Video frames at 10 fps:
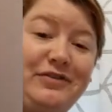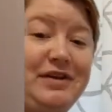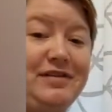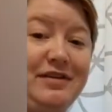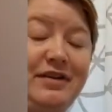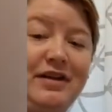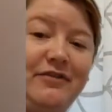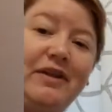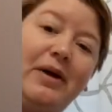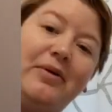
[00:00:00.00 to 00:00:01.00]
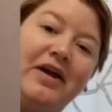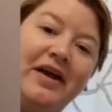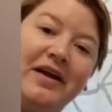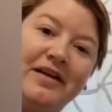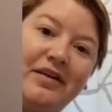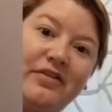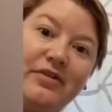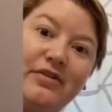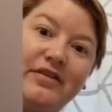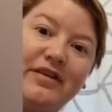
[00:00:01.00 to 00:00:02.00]
if it doesn't look like a flower, it
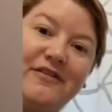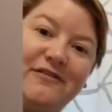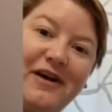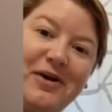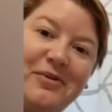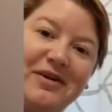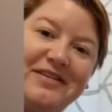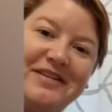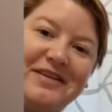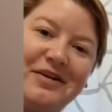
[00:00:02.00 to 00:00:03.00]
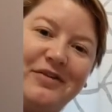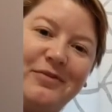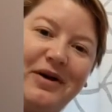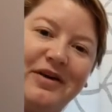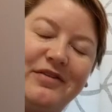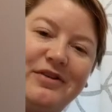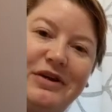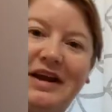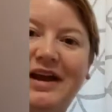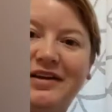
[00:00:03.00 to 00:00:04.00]
also looks like fireworks in there as well. So you
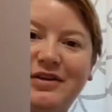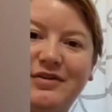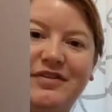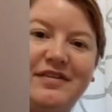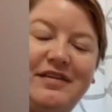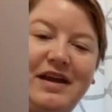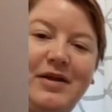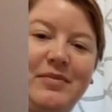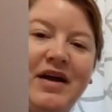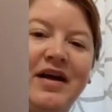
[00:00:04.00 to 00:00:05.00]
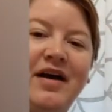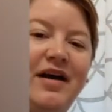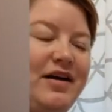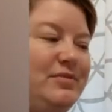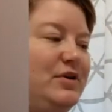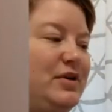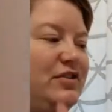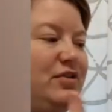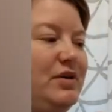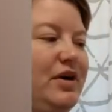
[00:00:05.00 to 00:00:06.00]
can kind of use the same, you could
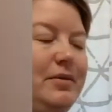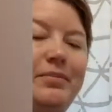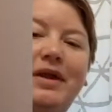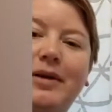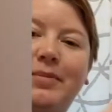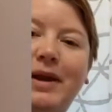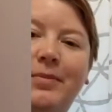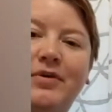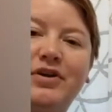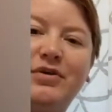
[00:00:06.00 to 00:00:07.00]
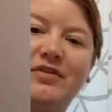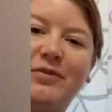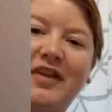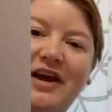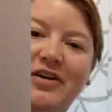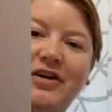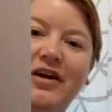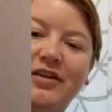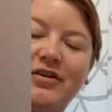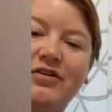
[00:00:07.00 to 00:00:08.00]
do it on black paper and use lighter
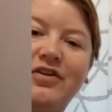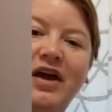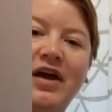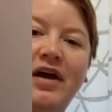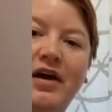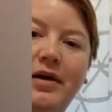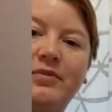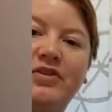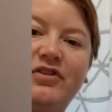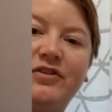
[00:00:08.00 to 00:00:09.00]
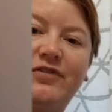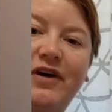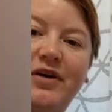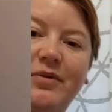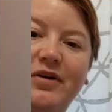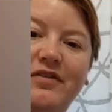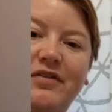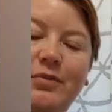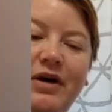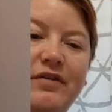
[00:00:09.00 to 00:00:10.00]
colors to do fireworks
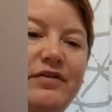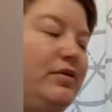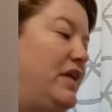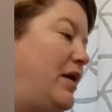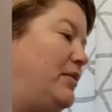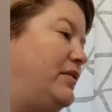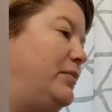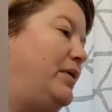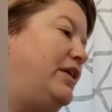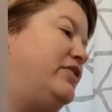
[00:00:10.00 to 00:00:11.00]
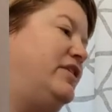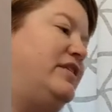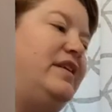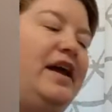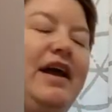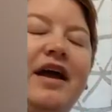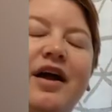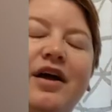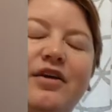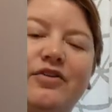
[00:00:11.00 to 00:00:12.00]
as well. So that was our project today,
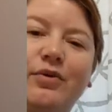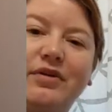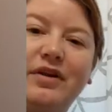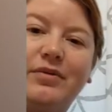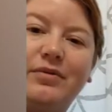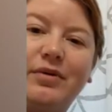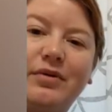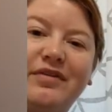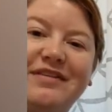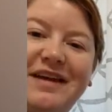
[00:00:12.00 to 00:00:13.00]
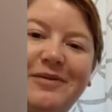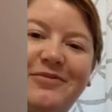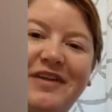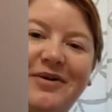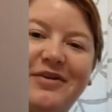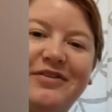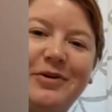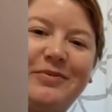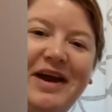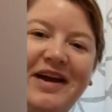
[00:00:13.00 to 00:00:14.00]
toilet roll stamp flowers. Hope you